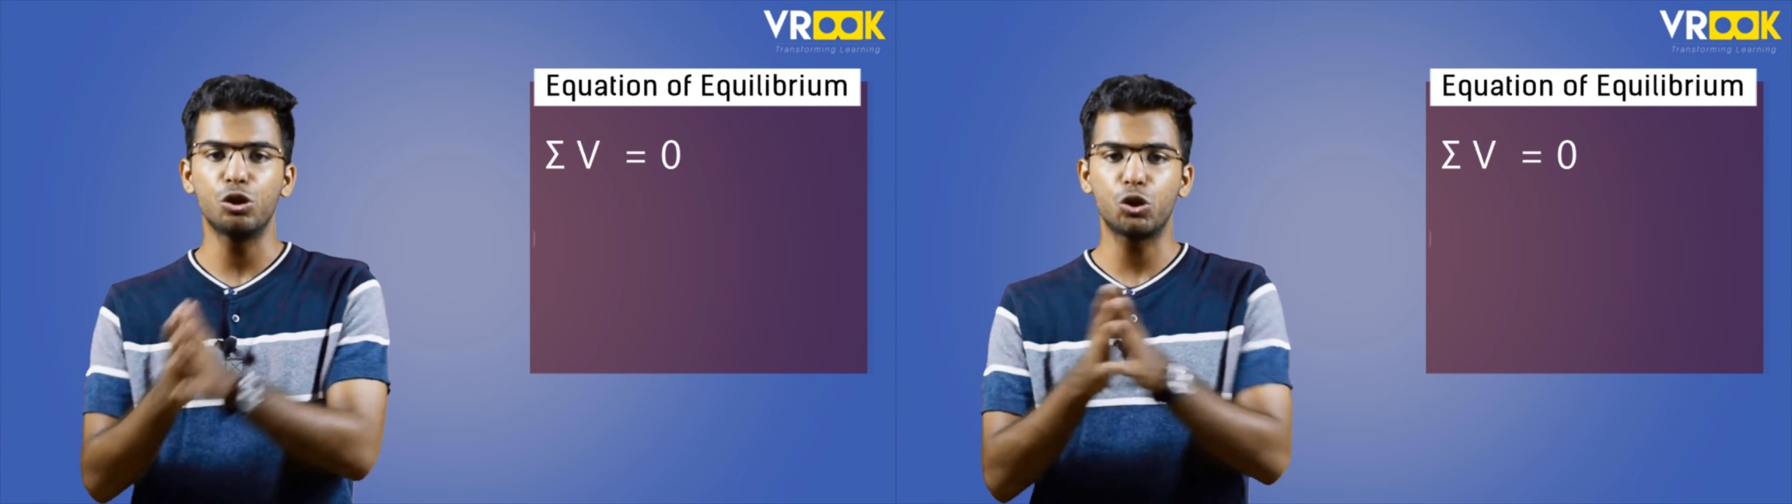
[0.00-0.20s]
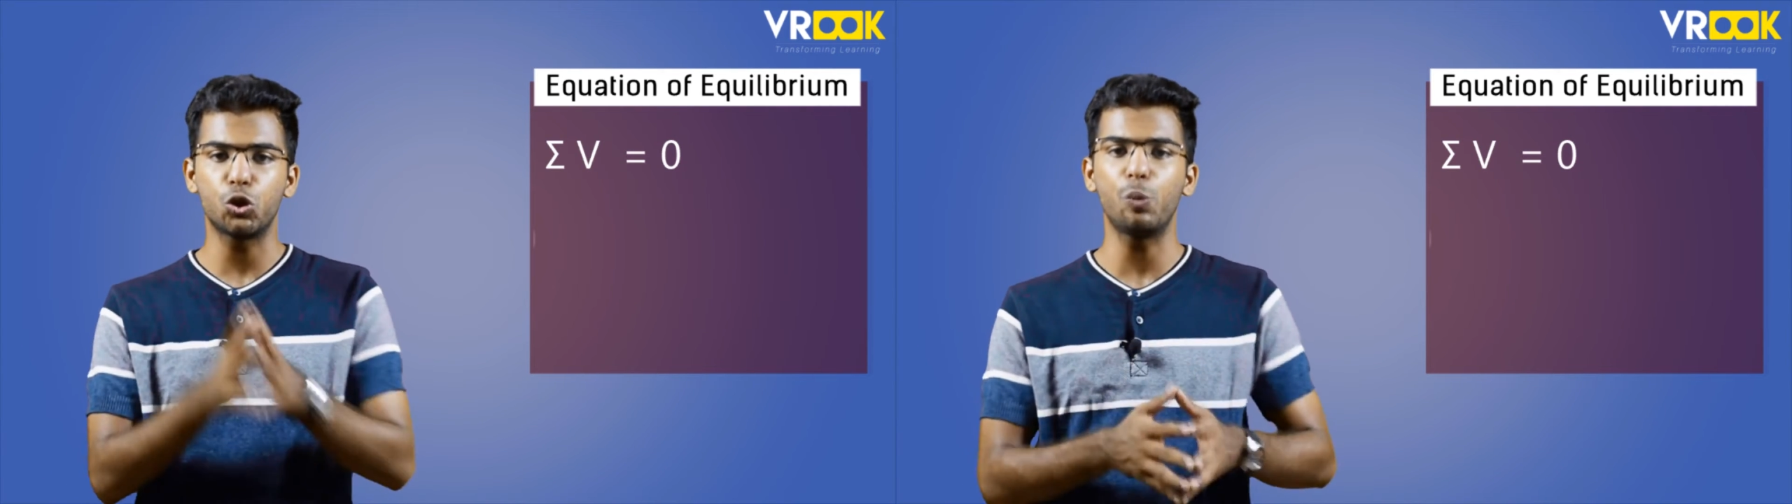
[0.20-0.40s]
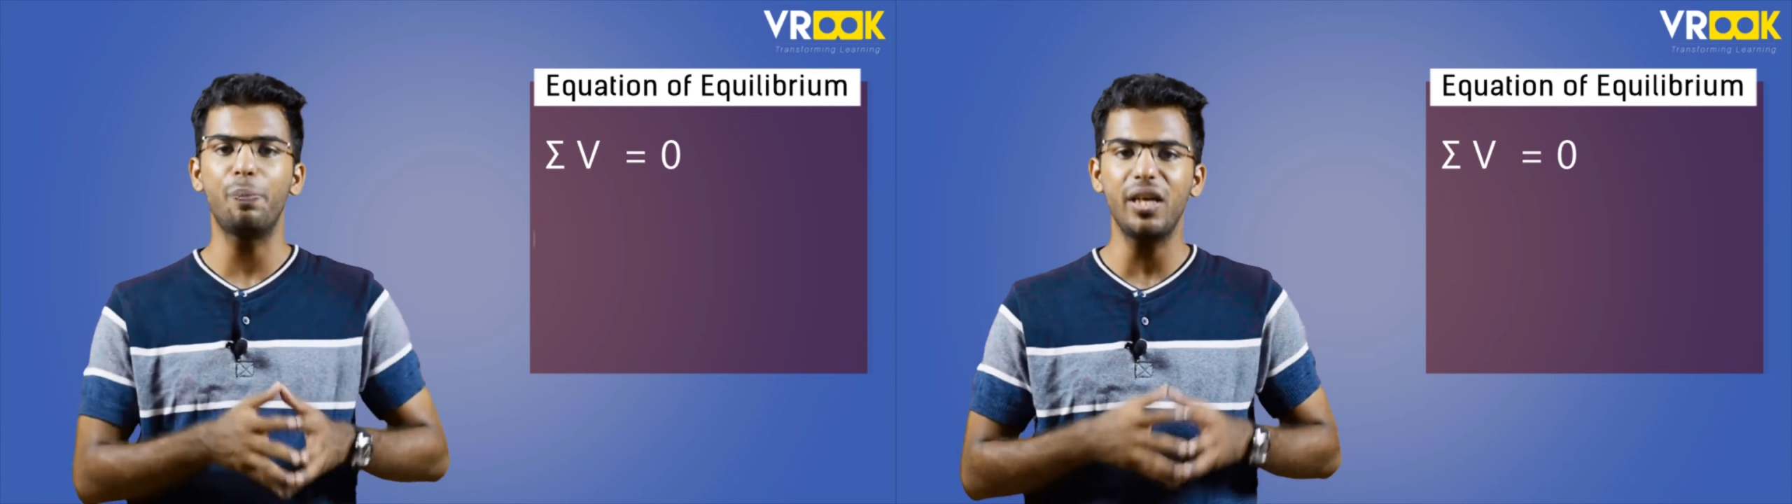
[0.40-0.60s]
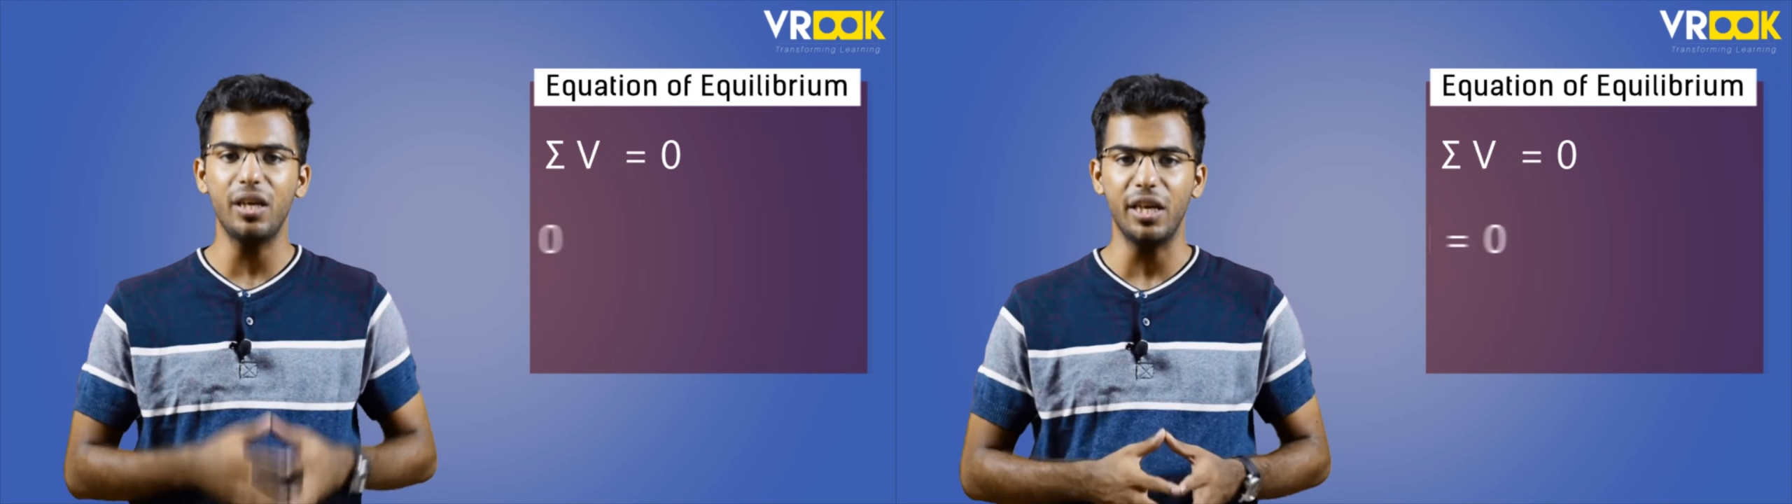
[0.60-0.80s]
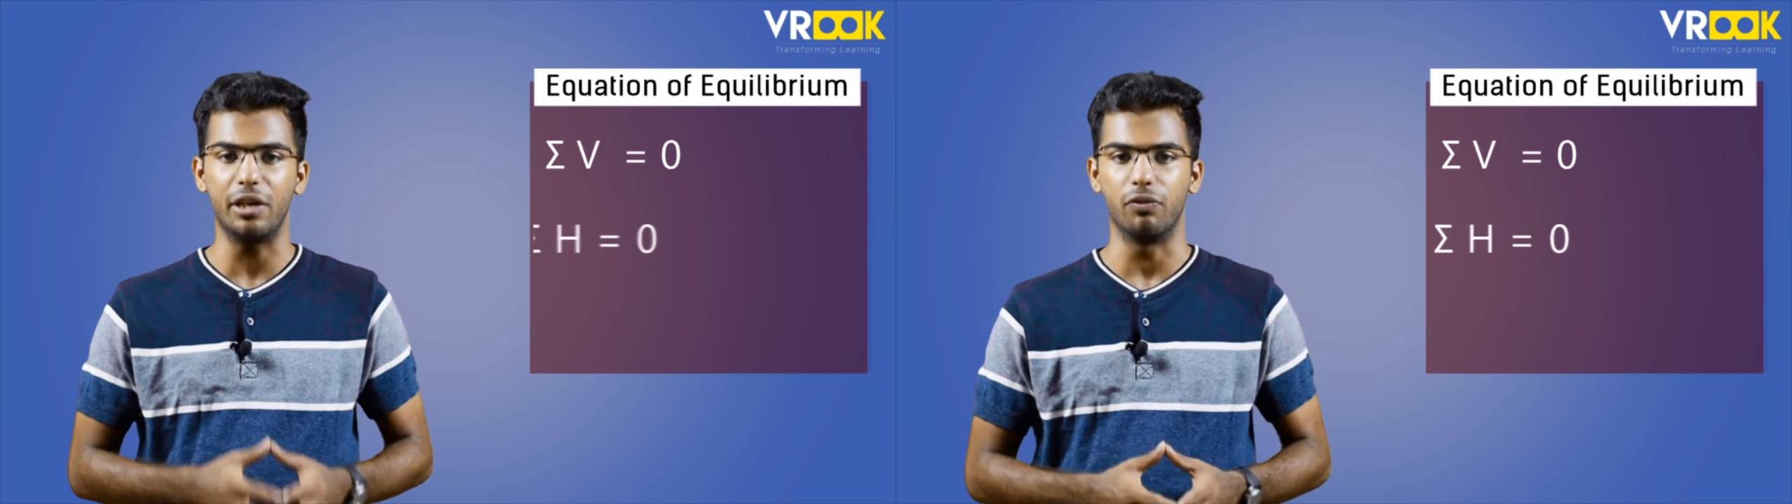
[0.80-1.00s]
should
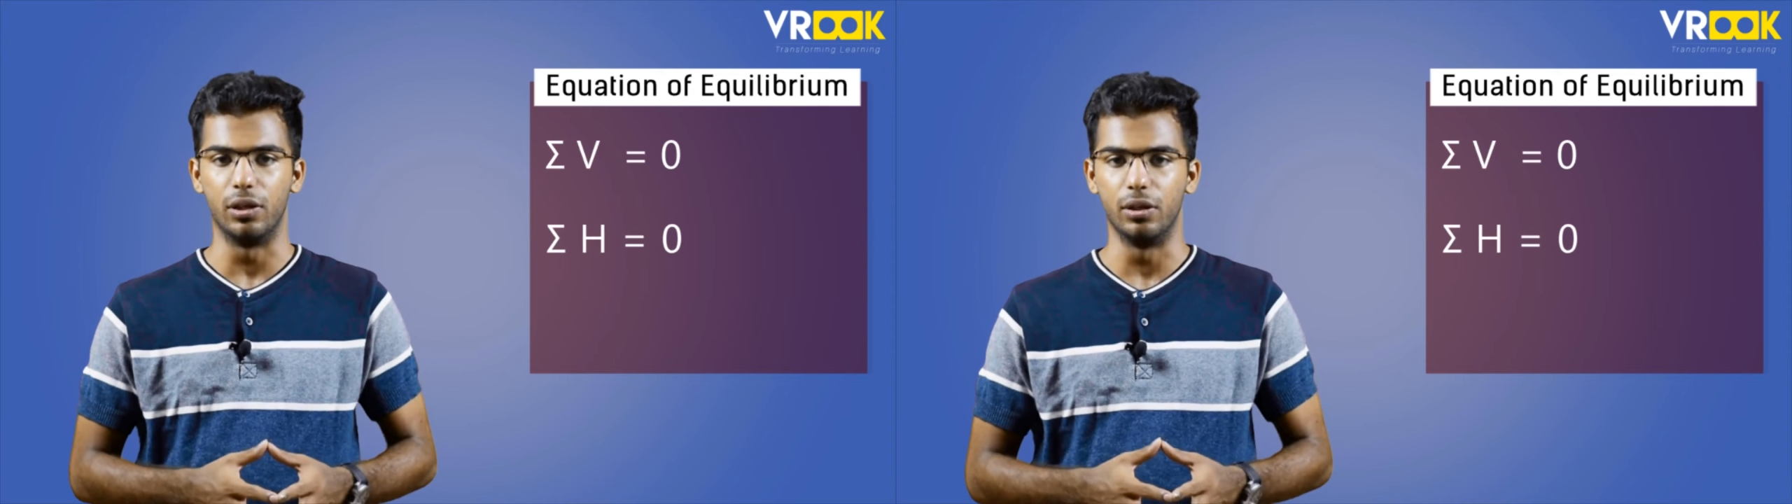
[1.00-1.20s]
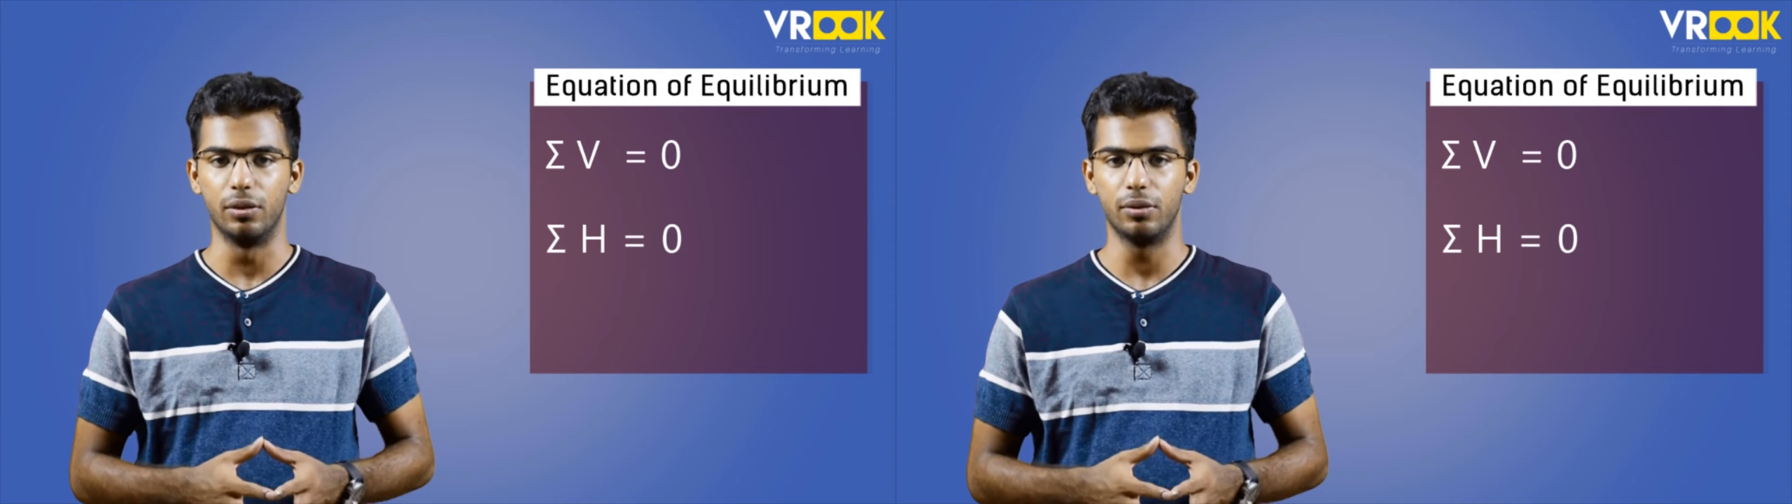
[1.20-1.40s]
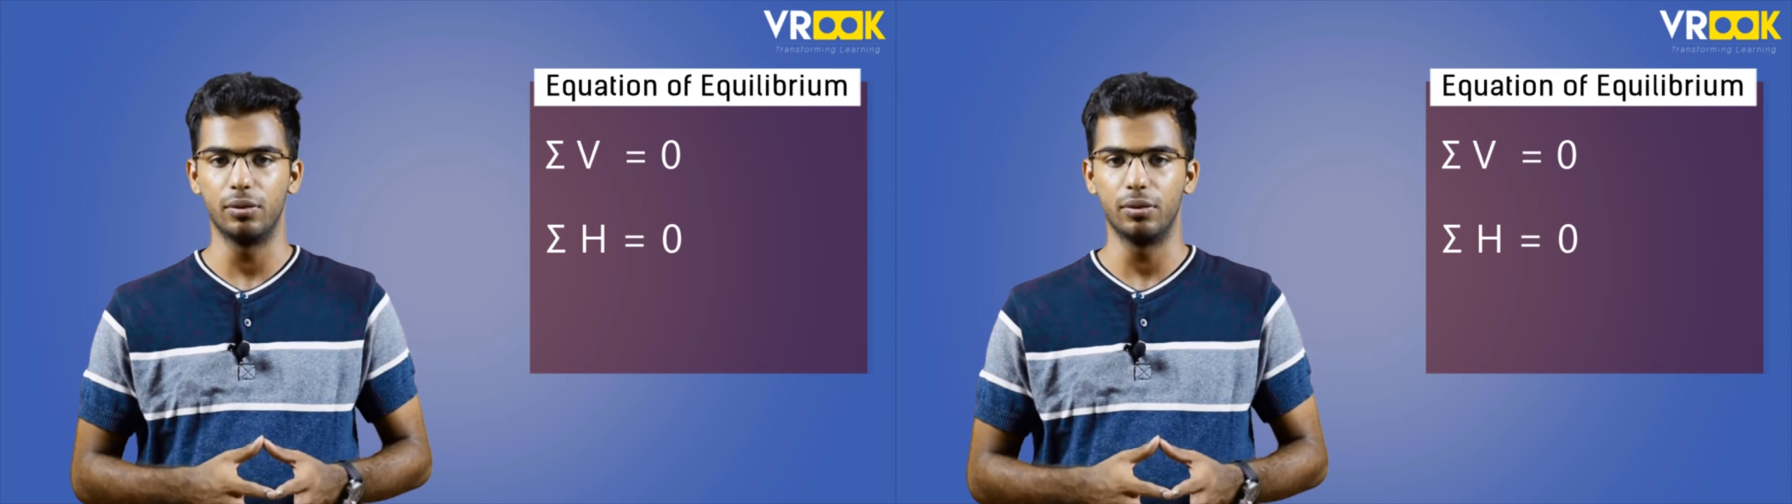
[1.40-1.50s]
be equal.